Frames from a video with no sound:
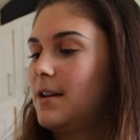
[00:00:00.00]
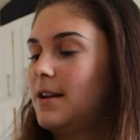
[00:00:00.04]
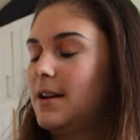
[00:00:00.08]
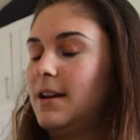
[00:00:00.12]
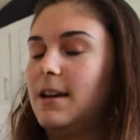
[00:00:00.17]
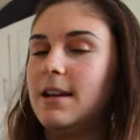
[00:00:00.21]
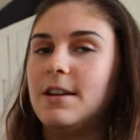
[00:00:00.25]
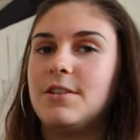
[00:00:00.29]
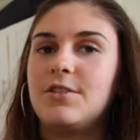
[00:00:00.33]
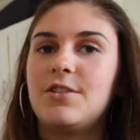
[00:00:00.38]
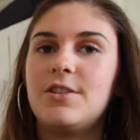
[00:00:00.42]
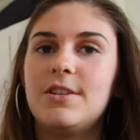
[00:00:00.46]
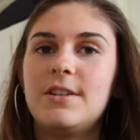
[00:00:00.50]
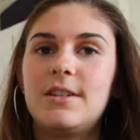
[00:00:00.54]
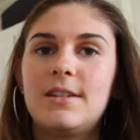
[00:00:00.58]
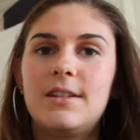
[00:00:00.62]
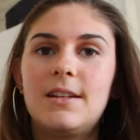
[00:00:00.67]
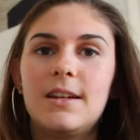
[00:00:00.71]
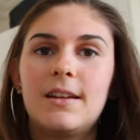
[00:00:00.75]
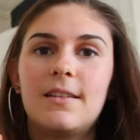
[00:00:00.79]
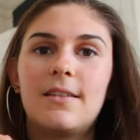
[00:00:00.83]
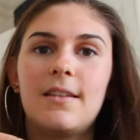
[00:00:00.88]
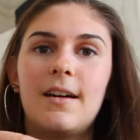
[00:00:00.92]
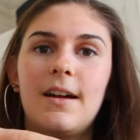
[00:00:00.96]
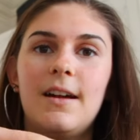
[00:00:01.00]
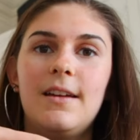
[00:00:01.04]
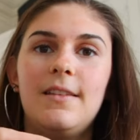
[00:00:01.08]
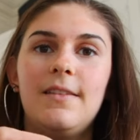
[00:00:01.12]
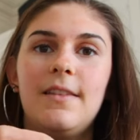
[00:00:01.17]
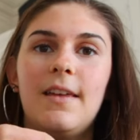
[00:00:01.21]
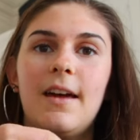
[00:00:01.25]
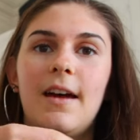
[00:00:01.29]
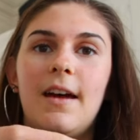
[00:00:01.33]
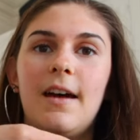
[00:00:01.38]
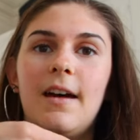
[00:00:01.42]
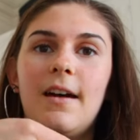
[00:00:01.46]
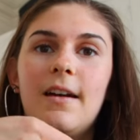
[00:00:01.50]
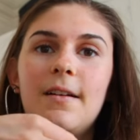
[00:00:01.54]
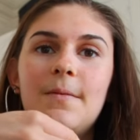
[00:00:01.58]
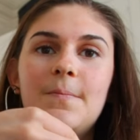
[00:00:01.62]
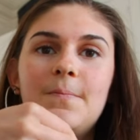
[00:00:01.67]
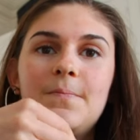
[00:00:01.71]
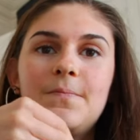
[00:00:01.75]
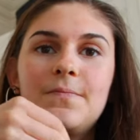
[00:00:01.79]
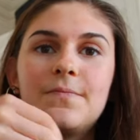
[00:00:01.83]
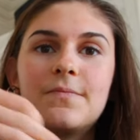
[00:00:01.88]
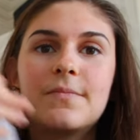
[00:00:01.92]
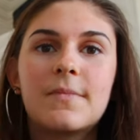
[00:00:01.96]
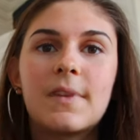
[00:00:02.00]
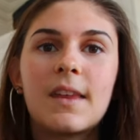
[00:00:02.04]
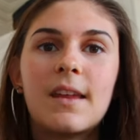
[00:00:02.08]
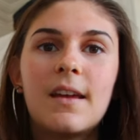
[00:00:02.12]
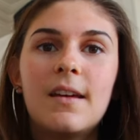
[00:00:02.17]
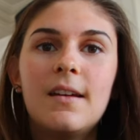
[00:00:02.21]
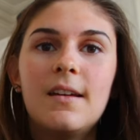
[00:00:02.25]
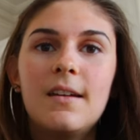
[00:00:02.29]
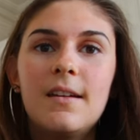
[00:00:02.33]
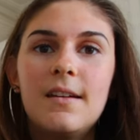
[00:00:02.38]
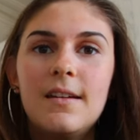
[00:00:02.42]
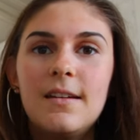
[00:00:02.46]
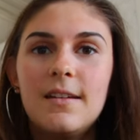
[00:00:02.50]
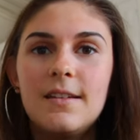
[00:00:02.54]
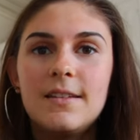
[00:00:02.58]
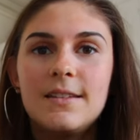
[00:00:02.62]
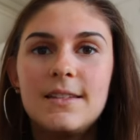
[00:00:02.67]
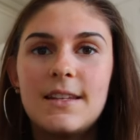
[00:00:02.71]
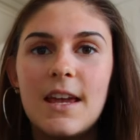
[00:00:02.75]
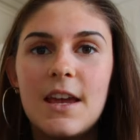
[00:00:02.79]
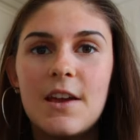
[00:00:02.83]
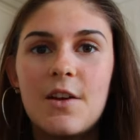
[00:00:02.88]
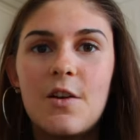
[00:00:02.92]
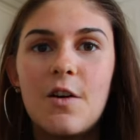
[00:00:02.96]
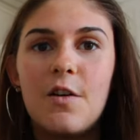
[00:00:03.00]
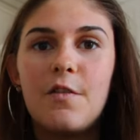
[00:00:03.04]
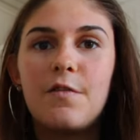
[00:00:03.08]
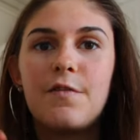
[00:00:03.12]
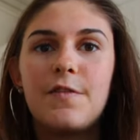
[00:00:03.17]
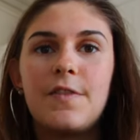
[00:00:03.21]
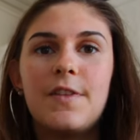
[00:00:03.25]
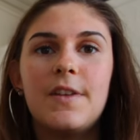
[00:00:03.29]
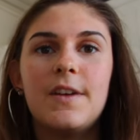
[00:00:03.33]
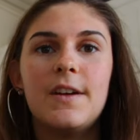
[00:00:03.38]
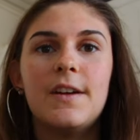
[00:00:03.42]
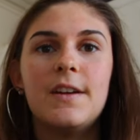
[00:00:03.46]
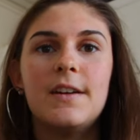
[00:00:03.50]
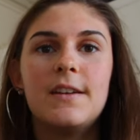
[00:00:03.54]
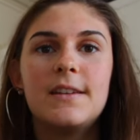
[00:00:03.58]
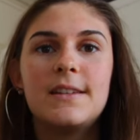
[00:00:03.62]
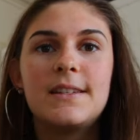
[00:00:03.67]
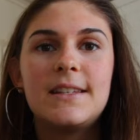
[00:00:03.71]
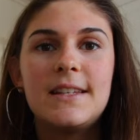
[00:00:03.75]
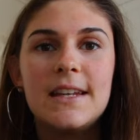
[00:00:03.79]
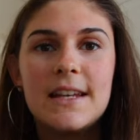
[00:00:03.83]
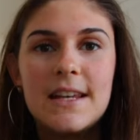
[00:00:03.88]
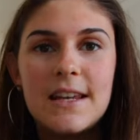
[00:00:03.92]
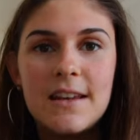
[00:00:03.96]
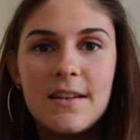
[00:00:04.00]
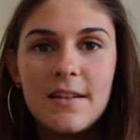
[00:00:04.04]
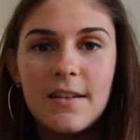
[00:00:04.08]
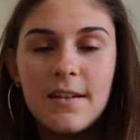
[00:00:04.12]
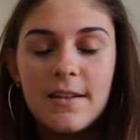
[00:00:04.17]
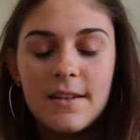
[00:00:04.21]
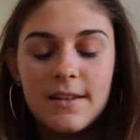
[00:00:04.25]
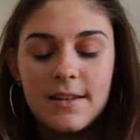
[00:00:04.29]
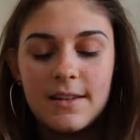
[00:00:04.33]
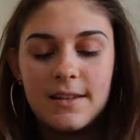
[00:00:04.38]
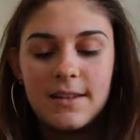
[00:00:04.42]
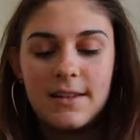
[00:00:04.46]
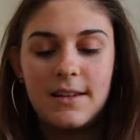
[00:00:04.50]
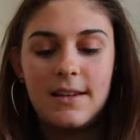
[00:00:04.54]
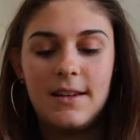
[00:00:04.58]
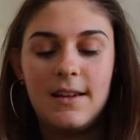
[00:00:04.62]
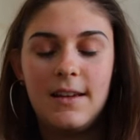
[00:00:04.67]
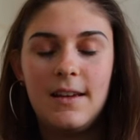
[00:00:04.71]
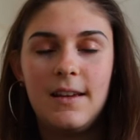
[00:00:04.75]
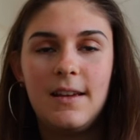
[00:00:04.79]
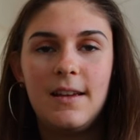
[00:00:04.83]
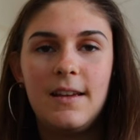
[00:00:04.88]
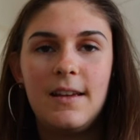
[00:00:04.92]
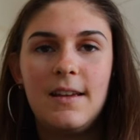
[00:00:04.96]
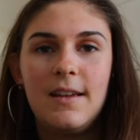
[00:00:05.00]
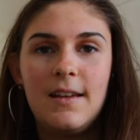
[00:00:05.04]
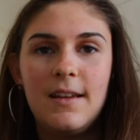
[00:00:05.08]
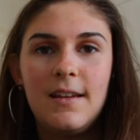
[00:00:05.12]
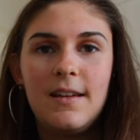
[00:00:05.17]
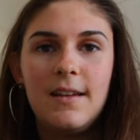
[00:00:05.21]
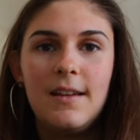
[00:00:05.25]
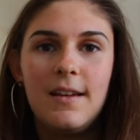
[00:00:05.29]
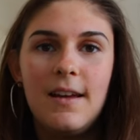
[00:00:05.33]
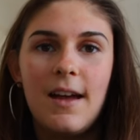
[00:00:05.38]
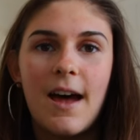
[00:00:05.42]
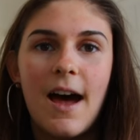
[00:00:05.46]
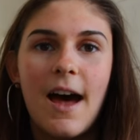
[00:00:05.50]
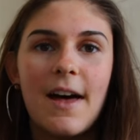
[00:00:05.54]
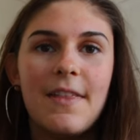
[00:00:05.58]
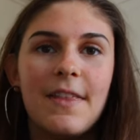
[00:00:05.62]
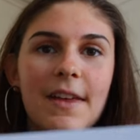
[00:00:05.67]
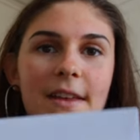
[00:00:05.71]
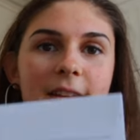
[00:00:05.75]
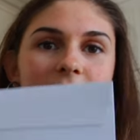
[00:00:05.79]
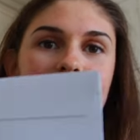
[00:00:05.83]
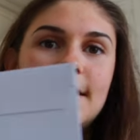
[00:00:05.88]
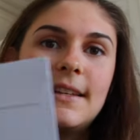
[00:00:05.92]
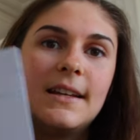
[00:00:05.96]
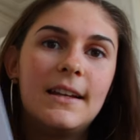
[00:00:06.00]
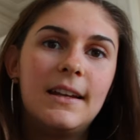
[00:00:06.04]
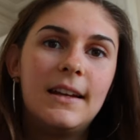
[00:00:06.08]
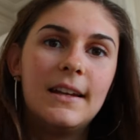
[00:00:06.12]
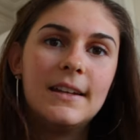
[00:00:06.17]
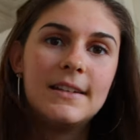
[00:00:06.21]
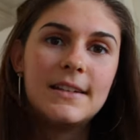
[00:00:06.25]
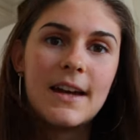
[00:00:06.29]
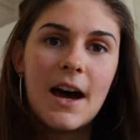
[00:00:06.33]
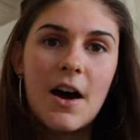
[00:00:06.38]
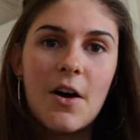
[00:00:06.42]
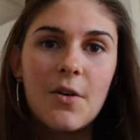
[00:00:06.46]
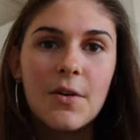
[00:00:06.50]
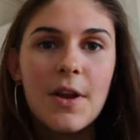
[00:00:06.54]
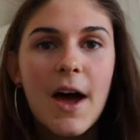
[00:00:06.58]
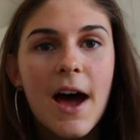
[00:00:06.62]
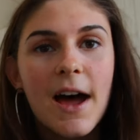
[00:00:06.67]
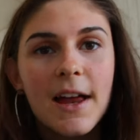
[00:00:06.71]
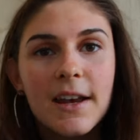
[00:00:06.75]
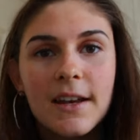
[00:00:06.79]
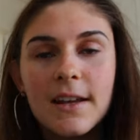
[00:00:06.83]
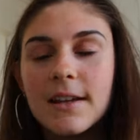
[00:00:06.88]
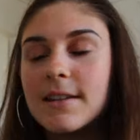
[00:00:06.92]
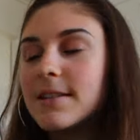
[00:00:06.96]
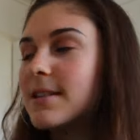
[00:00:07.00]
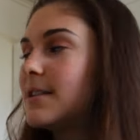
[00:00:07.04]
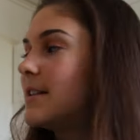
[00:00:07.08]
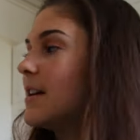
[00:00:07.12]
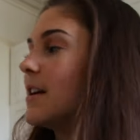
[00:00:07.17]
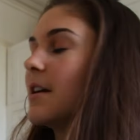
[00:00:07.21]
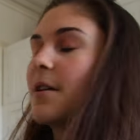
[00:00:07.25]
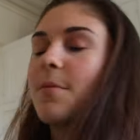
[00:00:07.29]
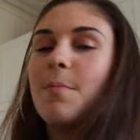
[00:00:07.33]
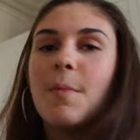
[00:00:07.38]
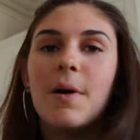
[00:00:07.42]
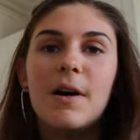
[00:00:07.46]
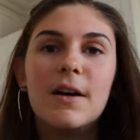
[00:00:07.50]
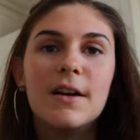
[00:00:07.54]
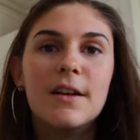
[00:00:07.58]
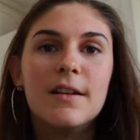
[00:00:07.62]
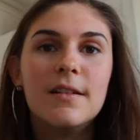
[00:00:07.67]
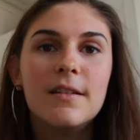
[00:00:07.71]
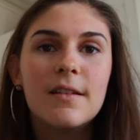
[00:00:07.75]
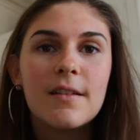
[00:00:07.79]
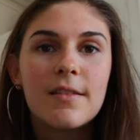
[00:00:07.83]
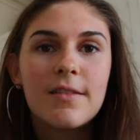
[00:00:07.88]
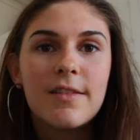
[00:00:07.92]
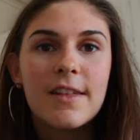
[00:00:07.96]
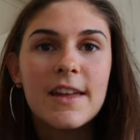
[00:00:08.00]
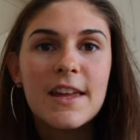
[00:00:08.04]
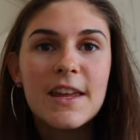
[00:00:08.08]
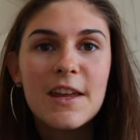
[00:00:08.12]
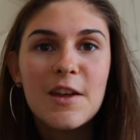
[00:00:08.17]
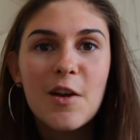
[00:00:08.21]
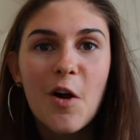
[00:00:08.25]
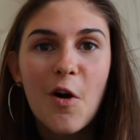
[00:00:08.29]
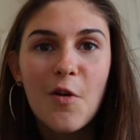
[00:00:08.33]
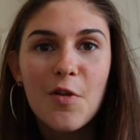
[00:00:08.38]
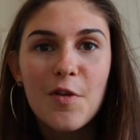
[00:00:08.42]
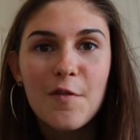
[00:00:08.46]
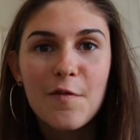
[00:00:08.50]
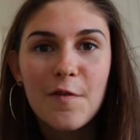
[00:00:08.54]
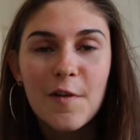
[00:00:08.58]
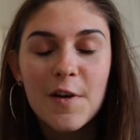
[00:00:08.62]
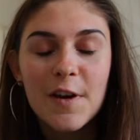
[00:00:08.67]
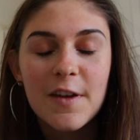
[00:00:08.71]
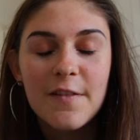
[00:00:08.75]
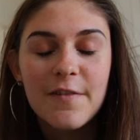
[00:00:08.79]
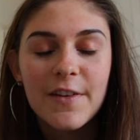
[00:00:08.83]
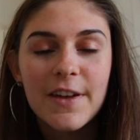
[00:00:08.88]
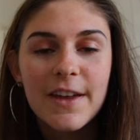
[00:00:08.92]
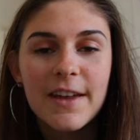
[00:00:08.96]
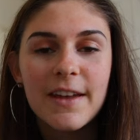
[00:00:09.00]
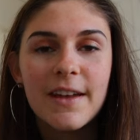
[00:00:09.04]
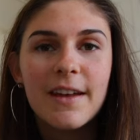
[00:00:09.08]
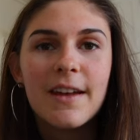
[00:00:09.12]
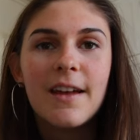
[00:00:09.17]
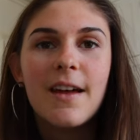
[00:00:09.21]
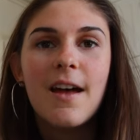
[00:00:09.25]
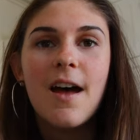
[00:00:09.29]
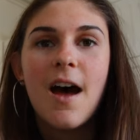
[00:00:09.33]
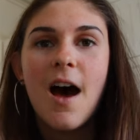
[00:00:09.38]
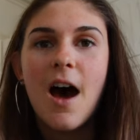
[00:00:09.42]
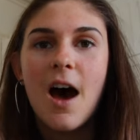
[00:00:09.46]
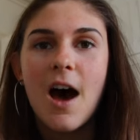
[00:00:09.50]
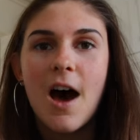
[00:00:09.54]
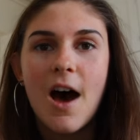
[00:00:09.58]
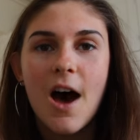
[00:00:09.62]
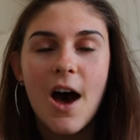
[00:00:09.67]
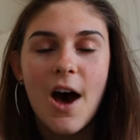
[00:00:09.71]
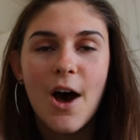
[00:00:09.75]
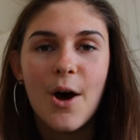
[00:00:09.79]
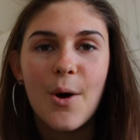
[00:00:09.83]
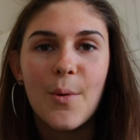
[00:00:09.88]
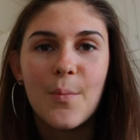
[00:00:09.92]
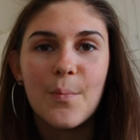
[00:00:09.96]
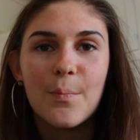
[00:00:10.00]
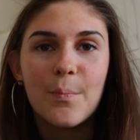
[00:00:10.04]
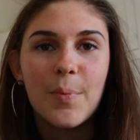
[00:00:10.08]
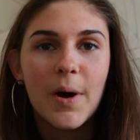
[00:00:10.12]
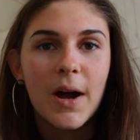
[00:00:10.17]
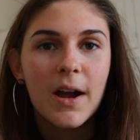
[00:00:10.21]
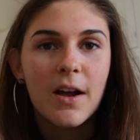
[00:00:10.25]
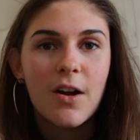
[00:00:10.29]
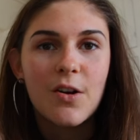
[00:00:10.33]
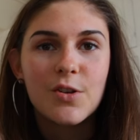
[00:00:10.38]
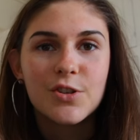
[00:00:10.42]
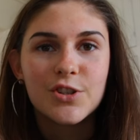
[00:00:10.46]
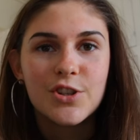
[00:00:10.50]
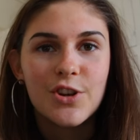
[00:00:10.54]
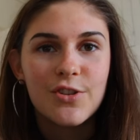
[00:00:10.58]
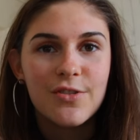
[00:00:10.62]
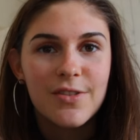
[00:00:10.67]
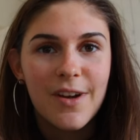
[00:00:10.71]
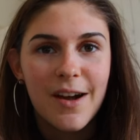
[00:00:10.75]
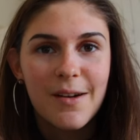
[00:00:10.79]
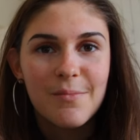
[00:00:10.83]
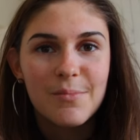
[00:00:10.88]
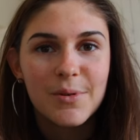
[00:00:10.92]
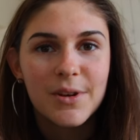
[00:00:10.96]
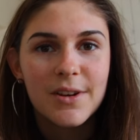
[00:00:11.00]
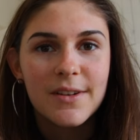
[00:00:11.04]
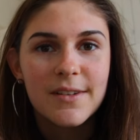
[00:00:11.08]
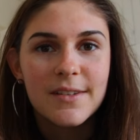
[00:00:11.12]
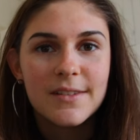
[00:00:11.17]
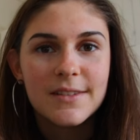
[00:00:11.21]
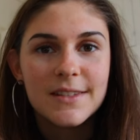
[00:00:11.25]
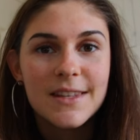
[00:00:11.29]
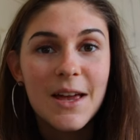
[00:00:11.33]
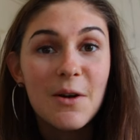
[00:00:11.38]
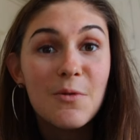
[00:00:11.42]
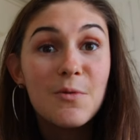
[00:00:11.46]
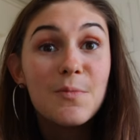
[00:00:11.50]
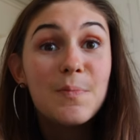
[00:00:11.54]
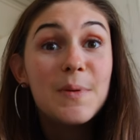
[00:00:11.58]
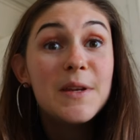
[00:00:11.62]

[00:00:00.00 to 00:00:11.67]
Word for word: literally stick that in there, take off the stickiness and then seal it down and I stick my thingy on the front of it um, but I can't show you that because that would